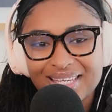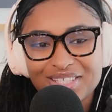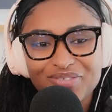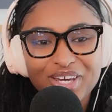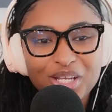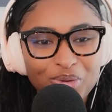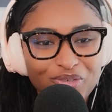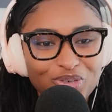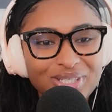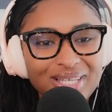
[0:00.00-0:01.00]
is
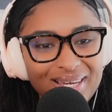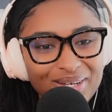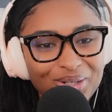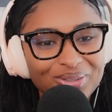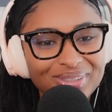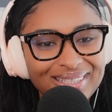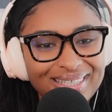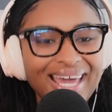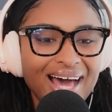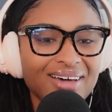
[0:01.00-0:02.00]
available for sale.
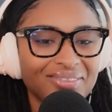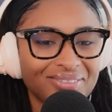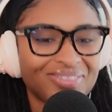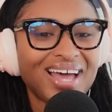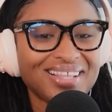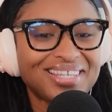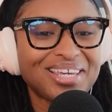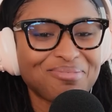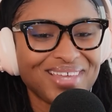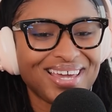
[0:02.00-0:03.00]
Yeah, that
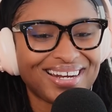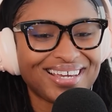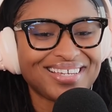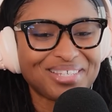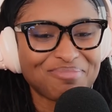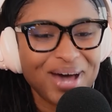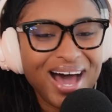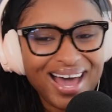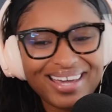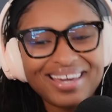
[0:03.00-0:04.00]
seems like an easy
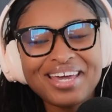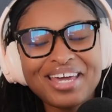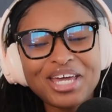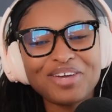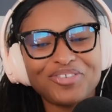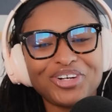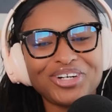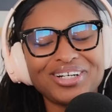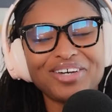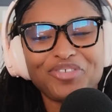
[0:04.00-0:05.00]
buy if
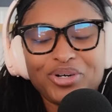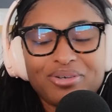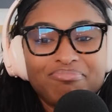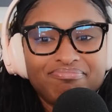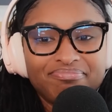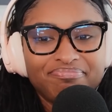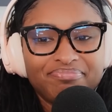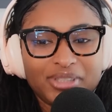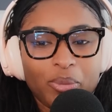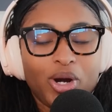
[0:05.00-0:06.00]
you're
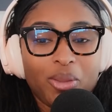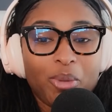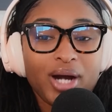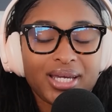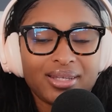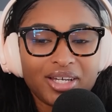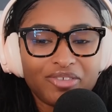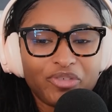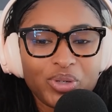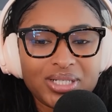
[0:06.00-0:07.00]
someone on the market
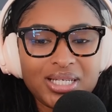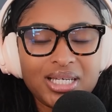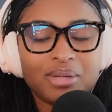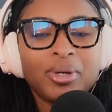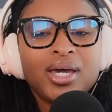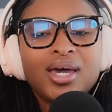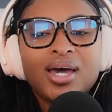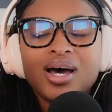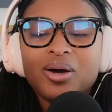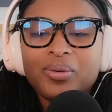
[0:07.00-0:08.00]
looking for a team.
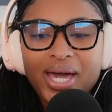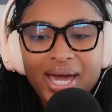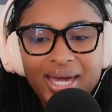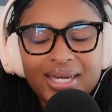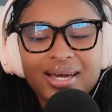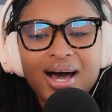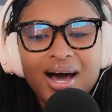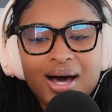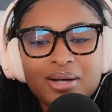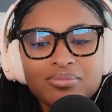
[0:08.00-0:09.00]
Okay,
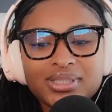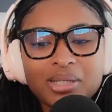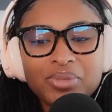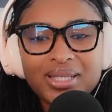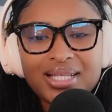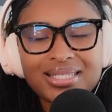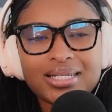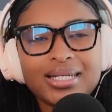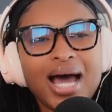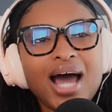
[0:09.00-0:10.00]
something that's
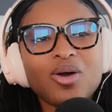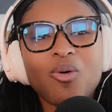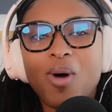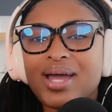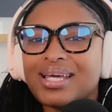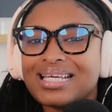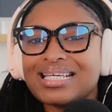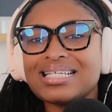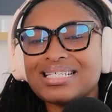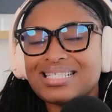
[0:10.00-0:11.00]
not quite an
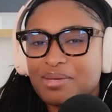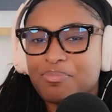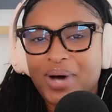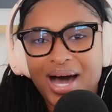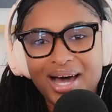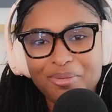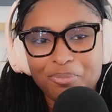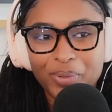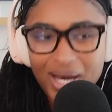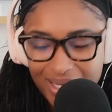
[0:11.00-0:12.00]
easy buy,
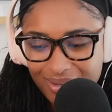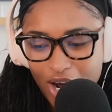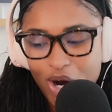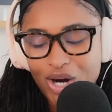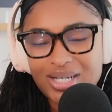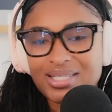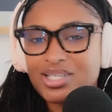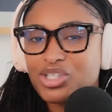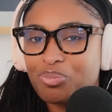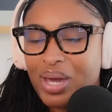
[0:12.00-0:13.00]
but a hard
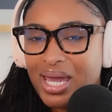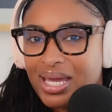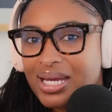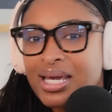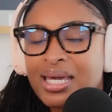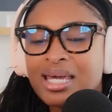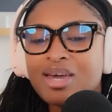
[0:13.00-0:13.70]
decision made